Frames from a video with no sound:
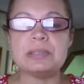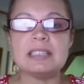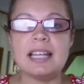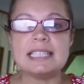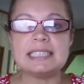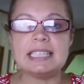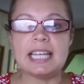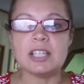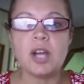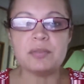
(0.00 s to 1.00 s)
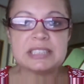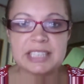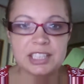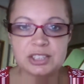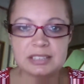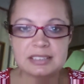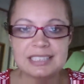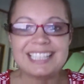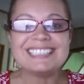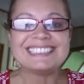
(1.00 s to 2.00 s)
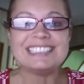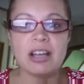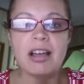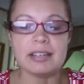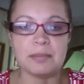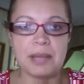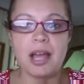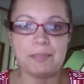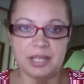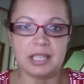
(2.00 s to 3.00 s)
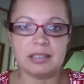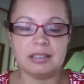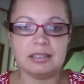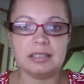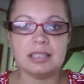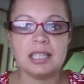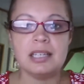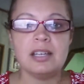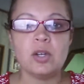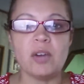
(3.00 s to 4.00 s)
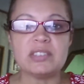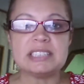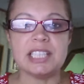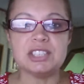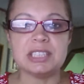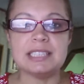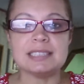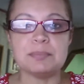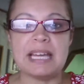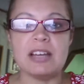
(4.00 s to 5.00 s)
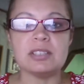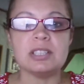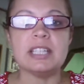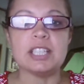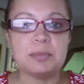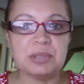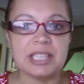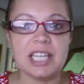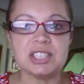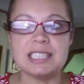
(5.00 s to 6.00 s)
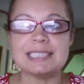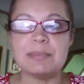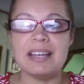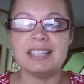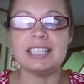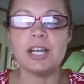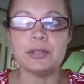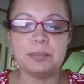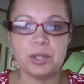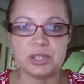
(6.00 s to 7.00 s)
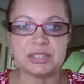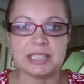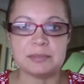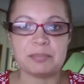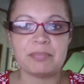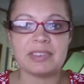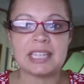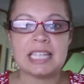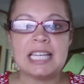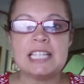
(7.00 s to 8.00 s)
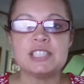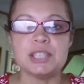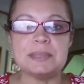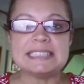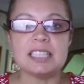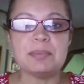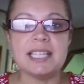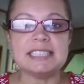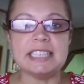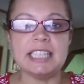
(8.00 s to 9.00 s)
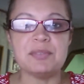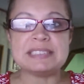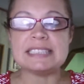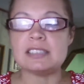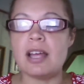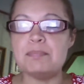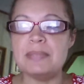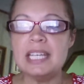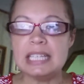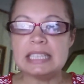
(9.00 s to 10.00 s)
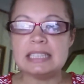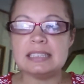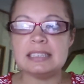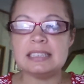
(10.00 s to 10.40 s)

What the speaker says: realizing that conversation is not about me. Conversation is about, and communication is about the other person. So instead of placing the emphasis on me,